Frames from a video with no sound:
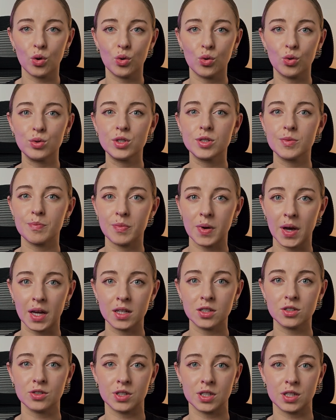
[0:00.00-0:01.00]
who
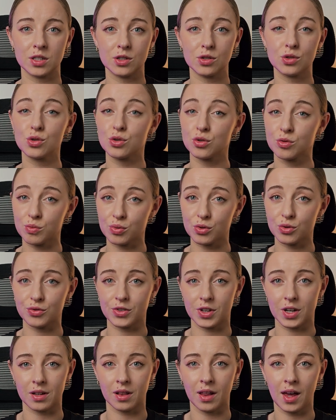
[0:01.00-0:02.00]
depend on it to improve
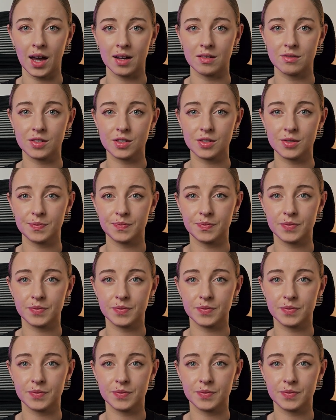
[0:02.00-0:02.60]
their lives.